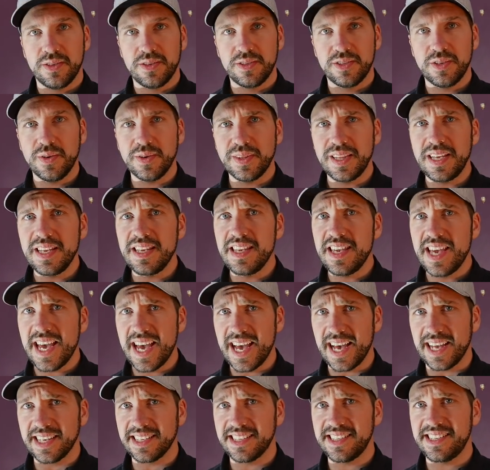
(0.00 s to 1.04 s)
So I think
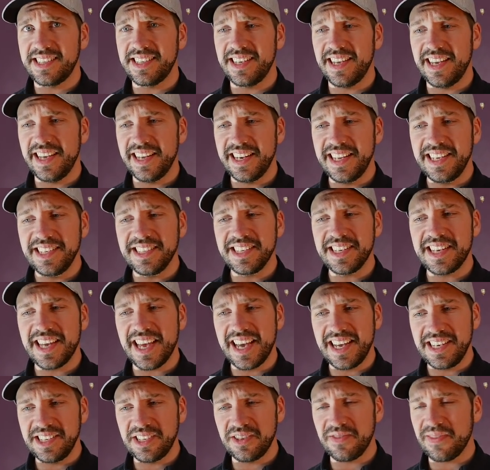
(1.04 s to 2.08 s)
yes, it is a
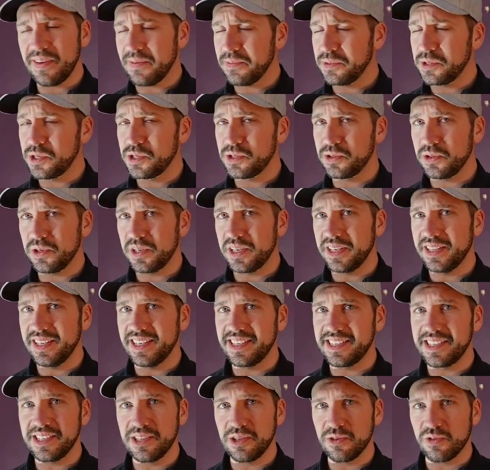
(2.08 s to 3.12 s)
case of amateurs looking
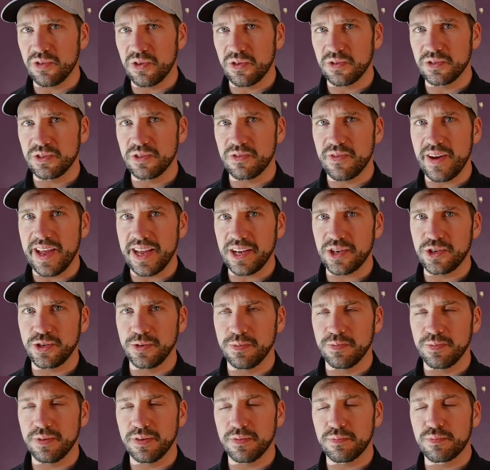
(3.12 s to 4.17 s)
this in the wrong
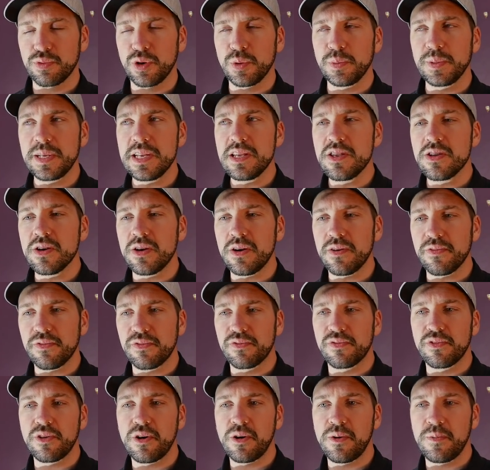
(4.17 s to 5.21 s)
direction, but probably not
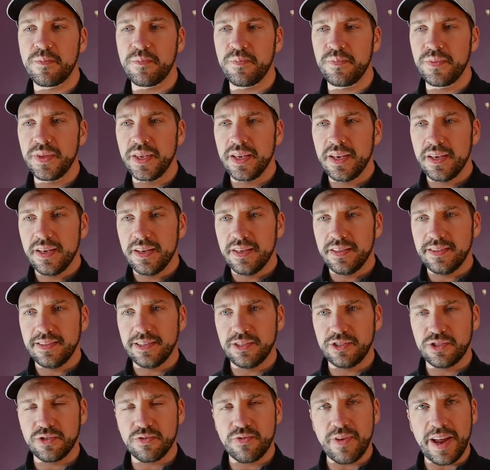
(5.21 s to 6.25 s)
from
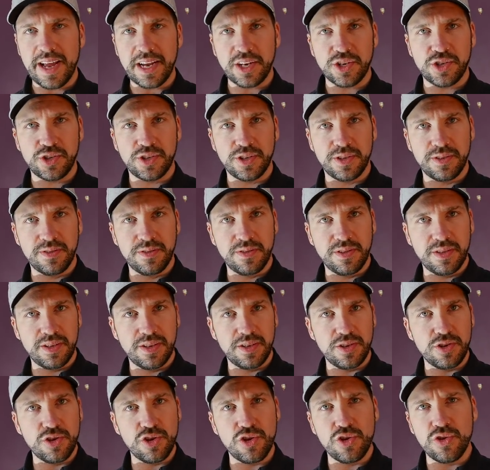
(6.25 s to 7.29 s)
the direction
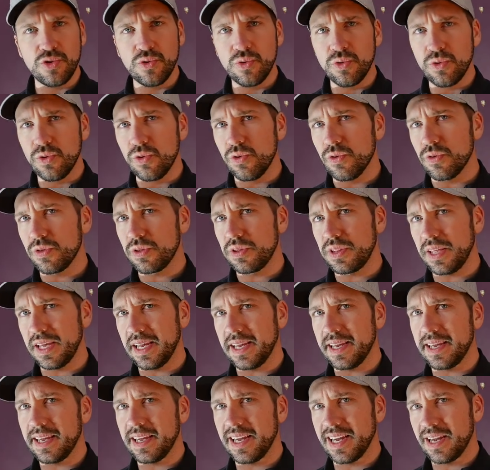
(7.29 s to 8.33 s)
that you're
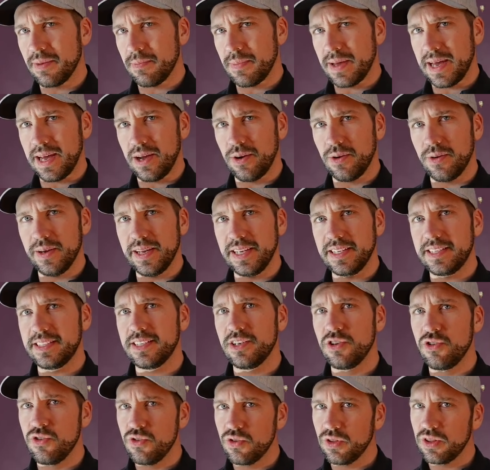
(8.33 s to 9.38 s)
thinking about. It's
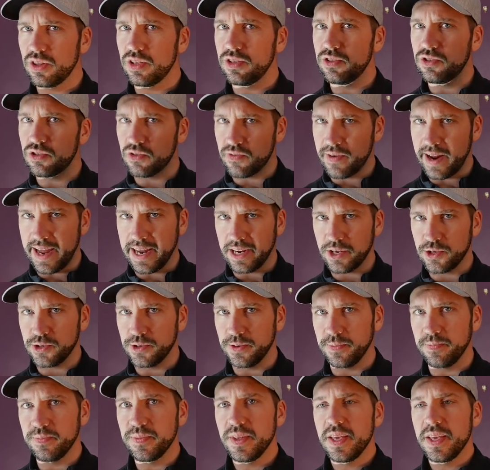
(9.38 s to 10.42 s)
another direction.